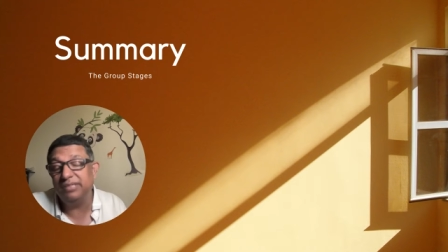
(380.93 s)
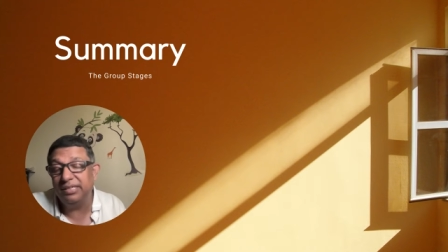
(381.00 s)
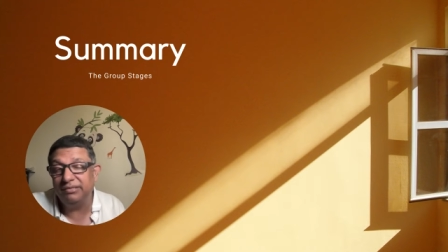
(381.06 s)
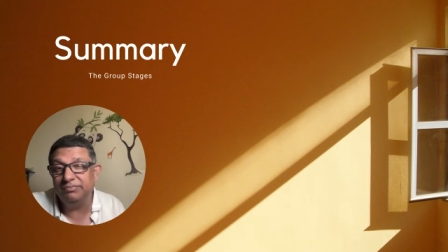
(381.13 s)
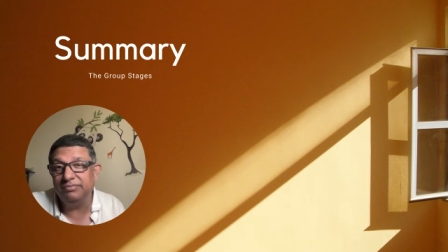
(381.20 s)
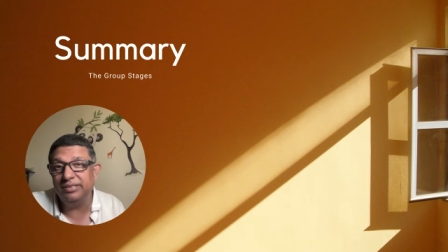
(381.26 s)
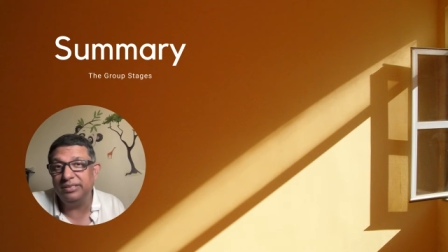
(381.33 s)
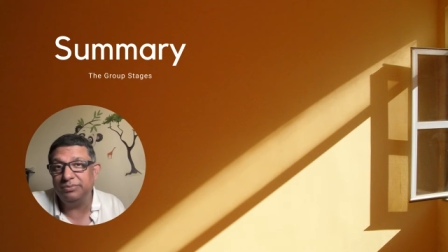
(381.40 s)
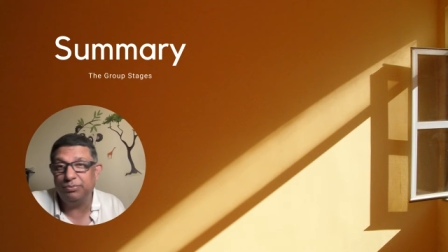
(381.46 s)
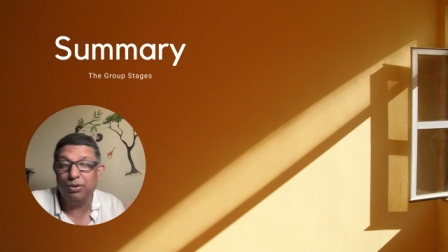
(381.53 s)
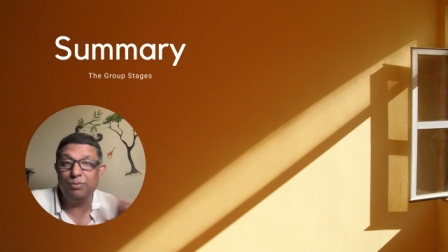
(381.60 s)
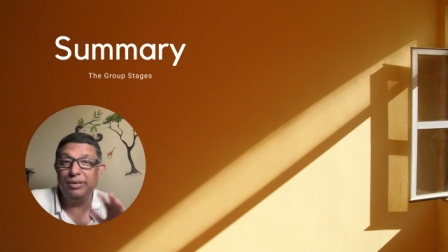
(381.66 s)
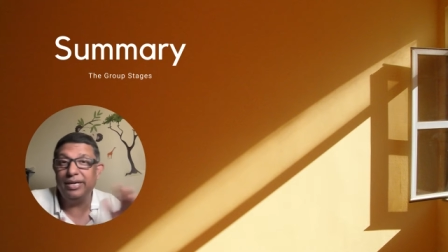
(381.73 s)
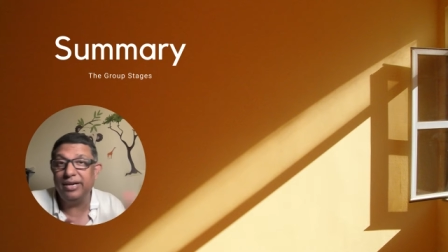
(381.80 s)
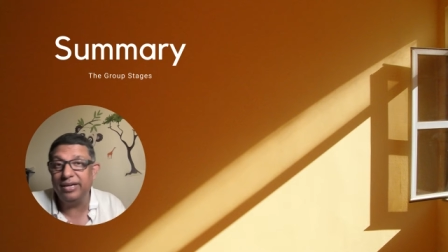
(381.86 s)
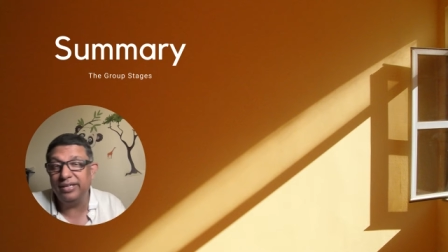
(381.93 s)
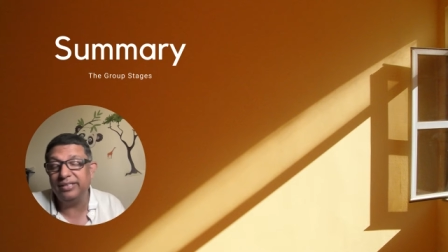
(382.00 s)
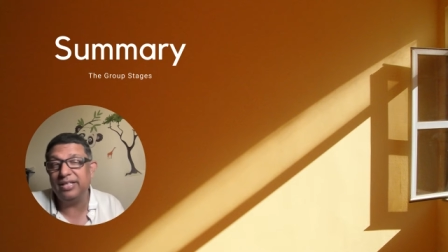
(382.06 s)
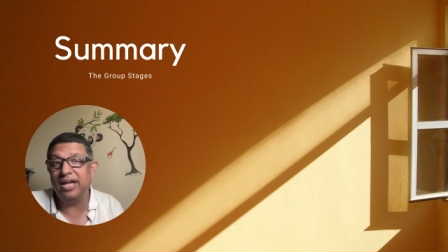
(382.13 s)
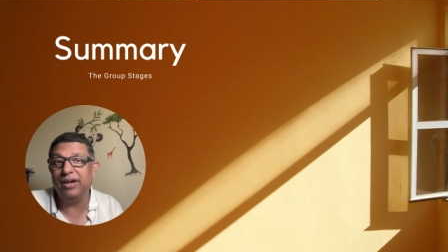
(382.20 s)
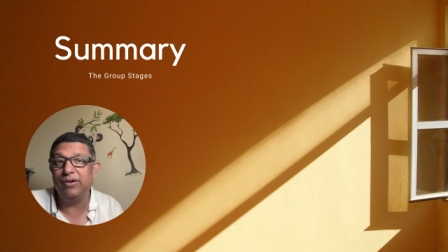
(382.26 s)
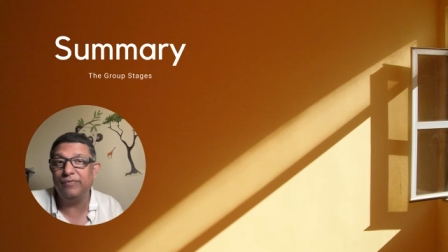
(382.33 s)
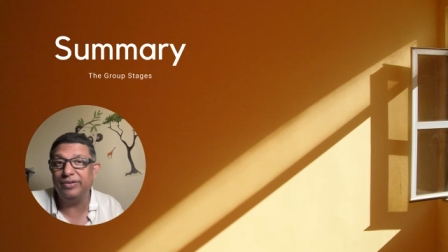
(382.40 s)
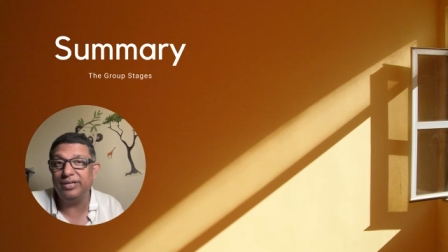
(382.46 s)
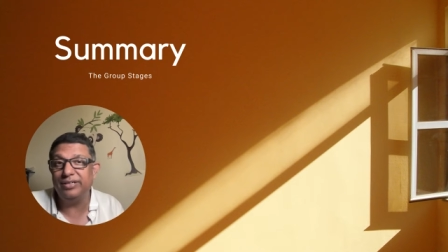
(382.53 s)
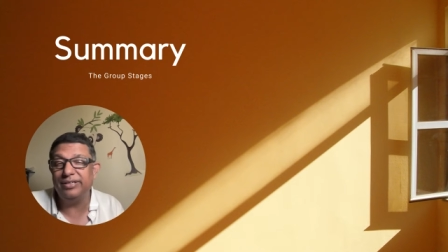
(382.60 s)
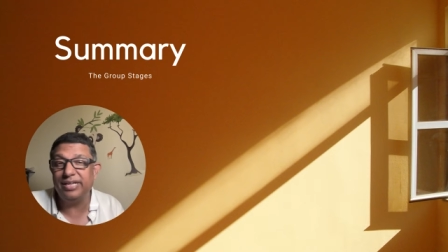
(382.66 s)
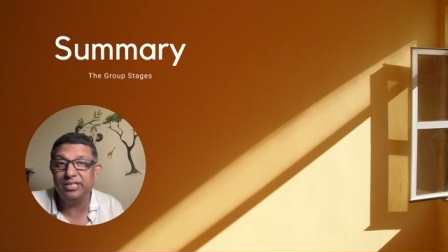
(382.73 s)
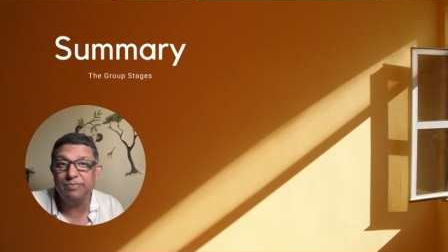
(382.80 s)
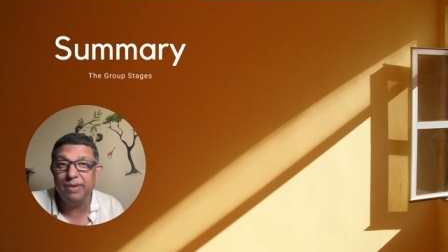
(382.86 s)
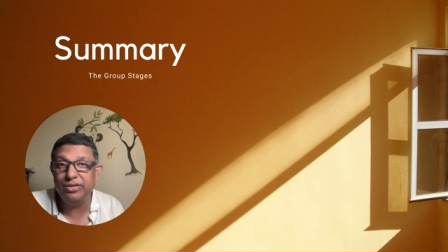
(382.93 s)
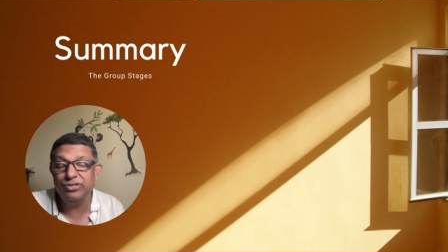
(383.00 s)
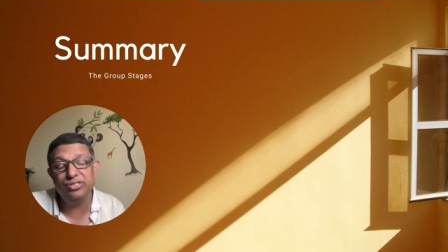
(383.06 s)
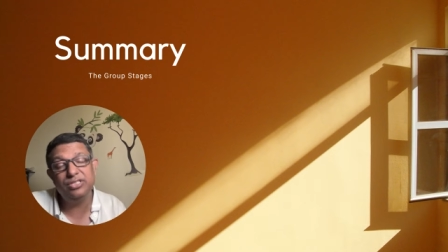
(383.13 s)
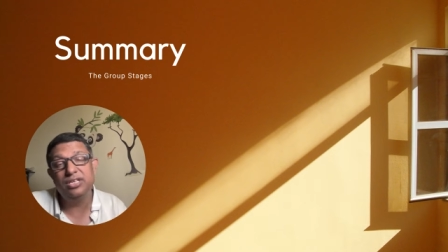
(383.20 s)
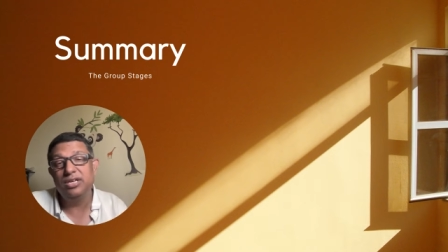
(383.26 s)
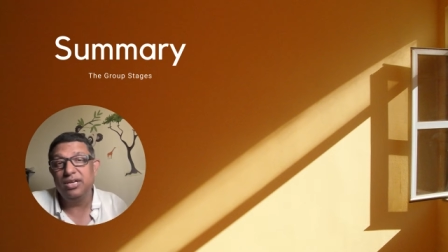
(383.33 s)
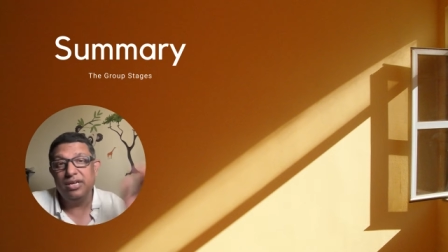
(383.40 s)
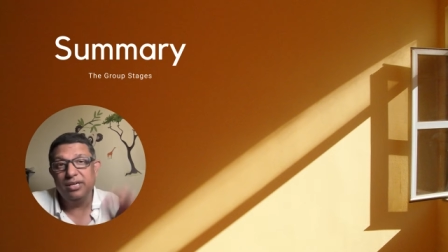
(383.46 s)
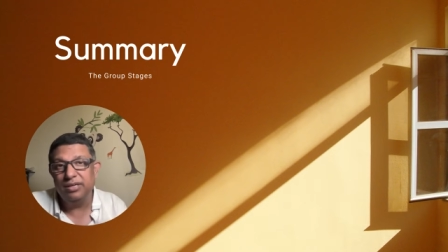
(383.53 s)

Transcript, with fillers: He's probably getting the hang of it in test matches.